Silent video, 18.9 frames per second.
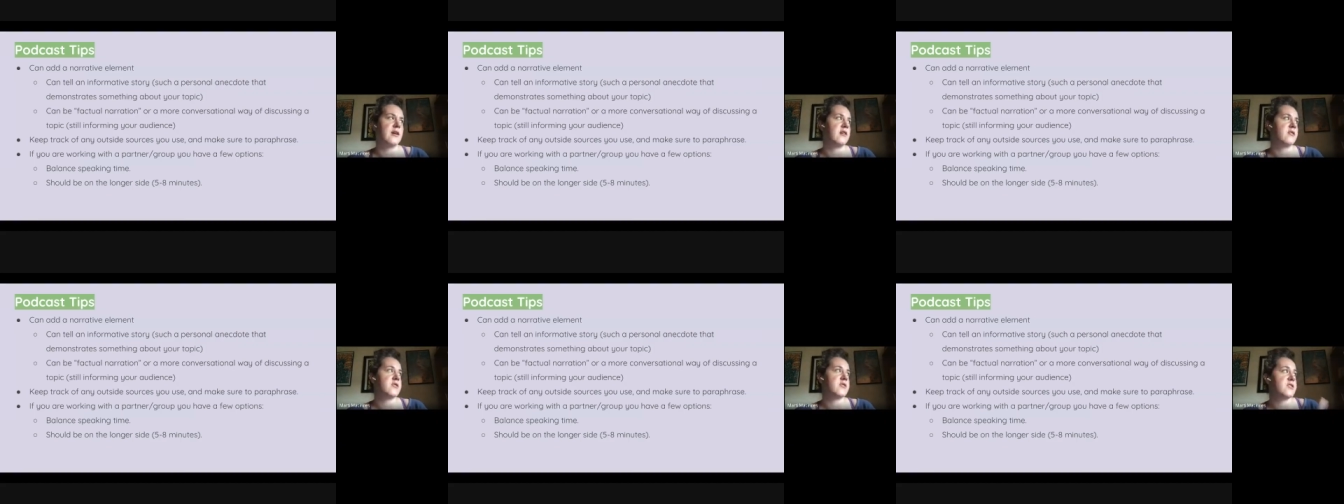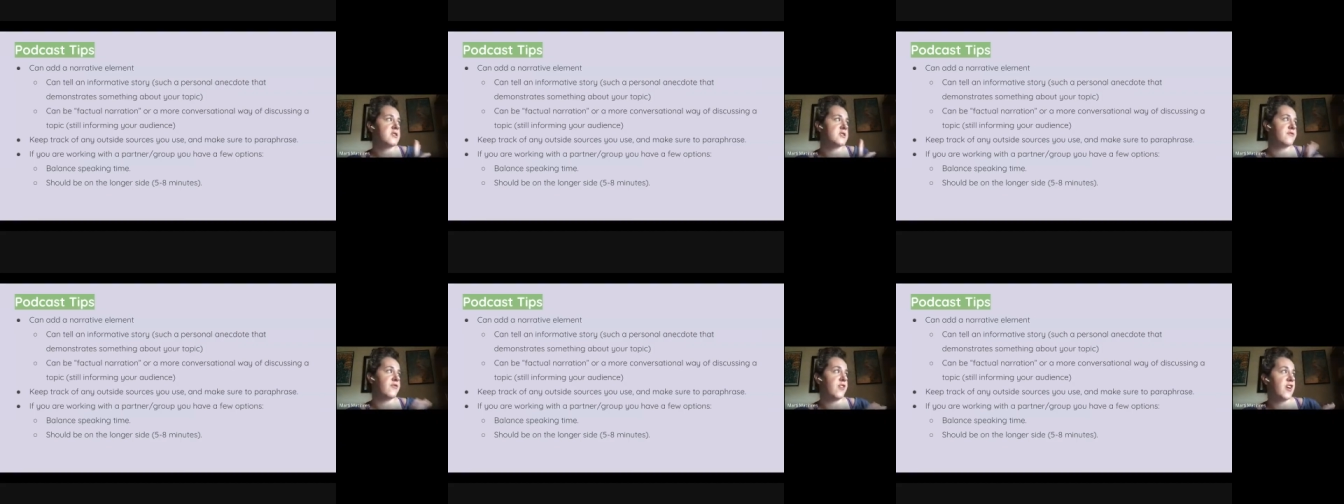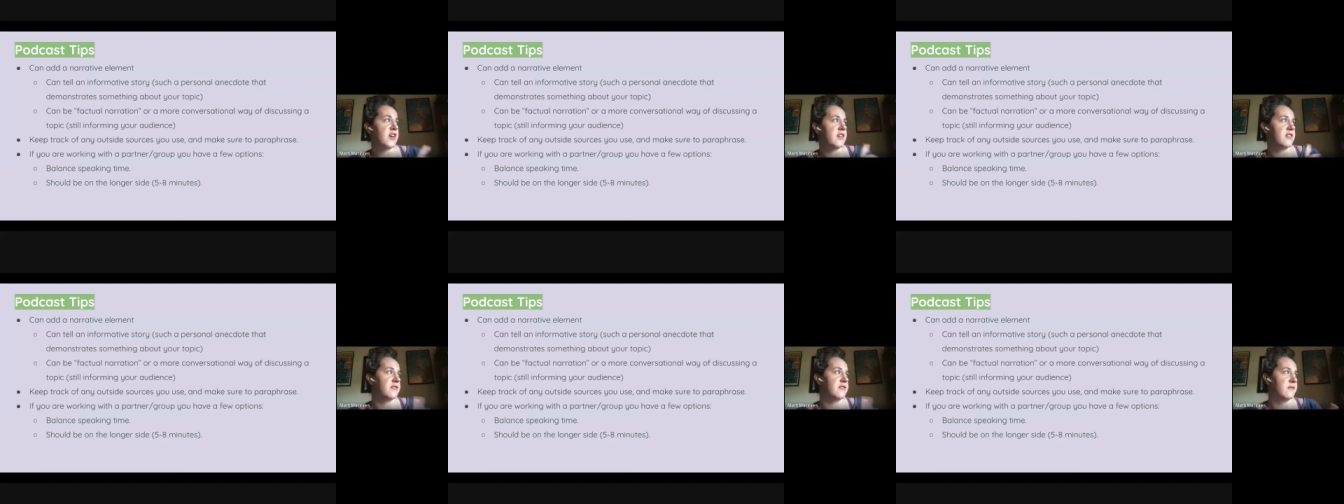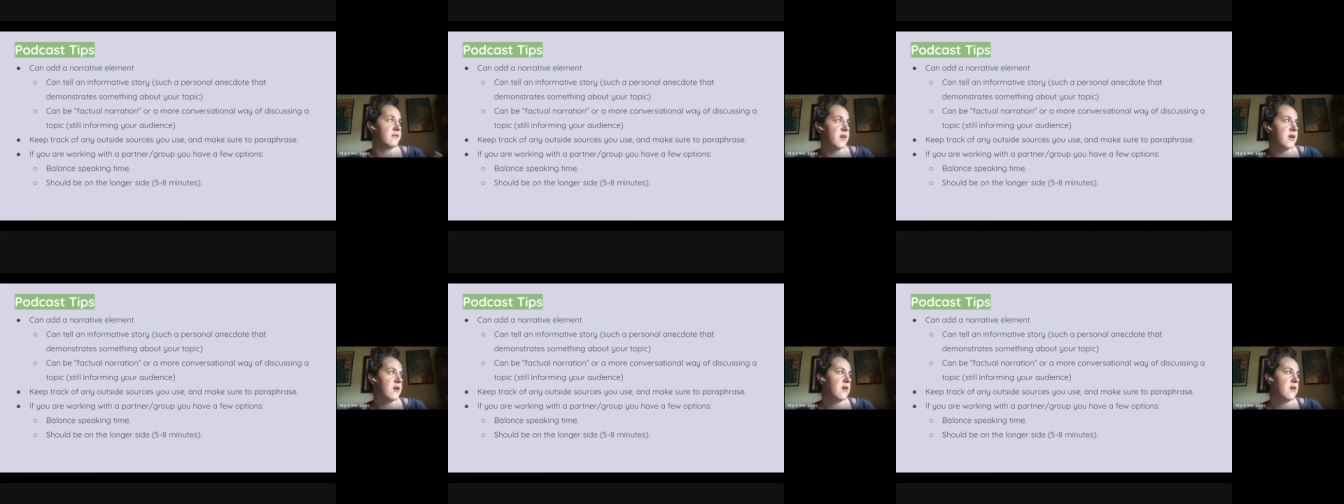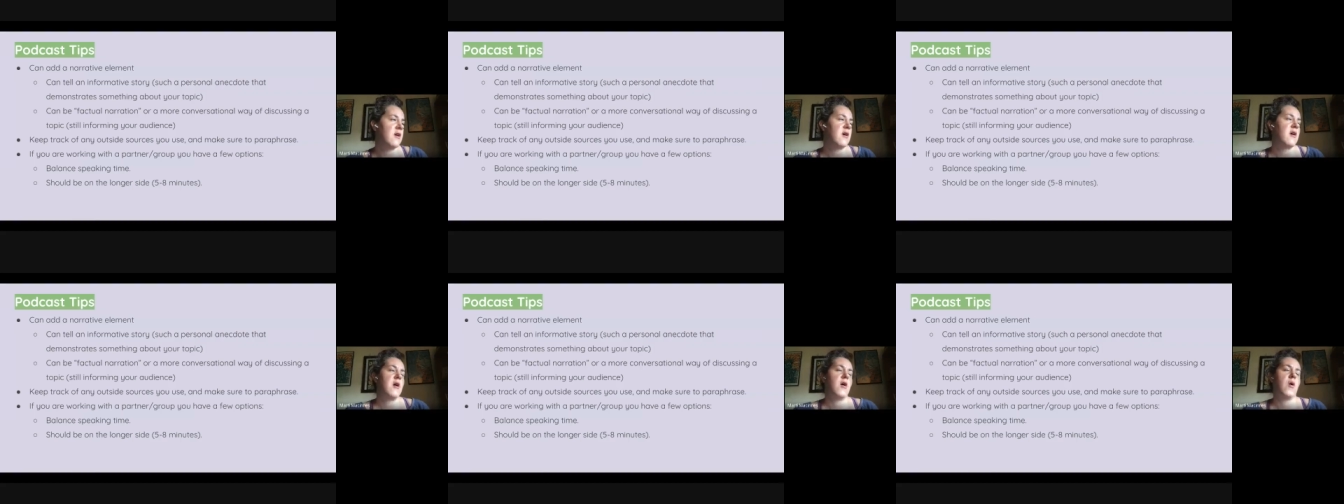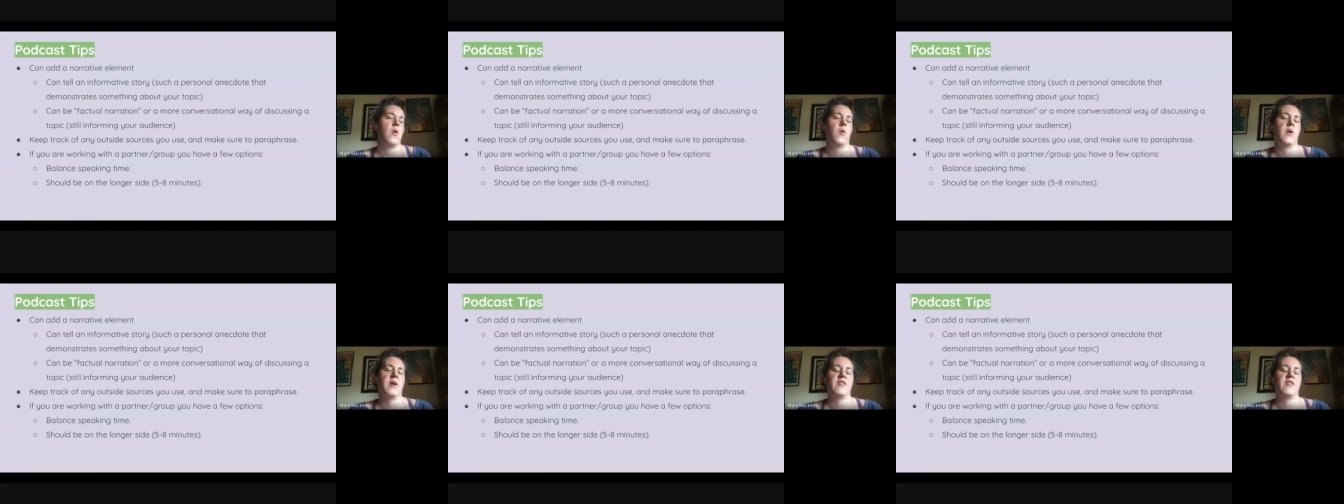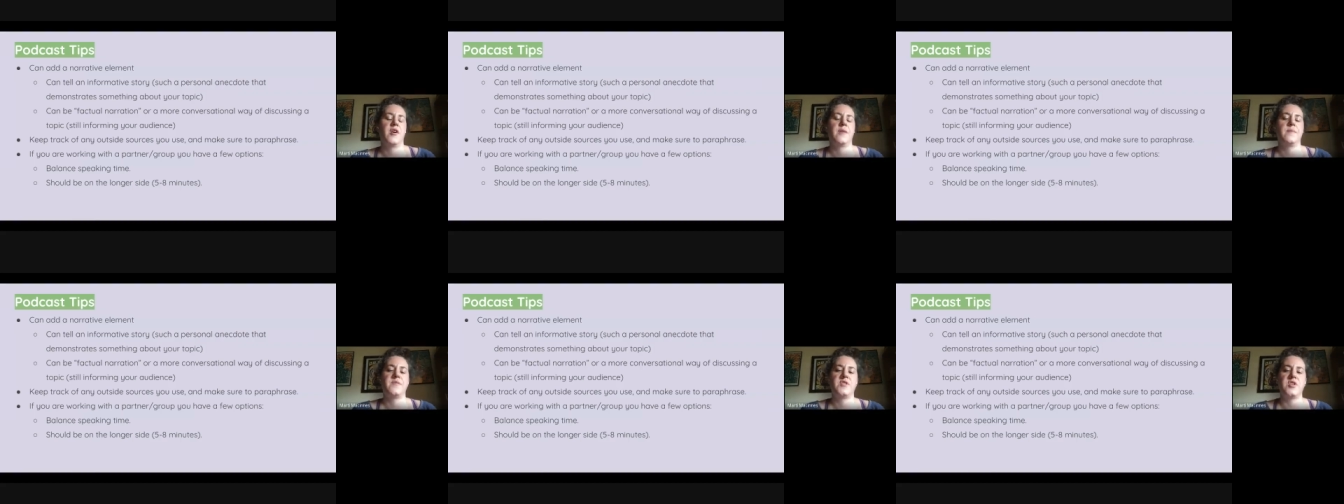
here's his friend, whatever.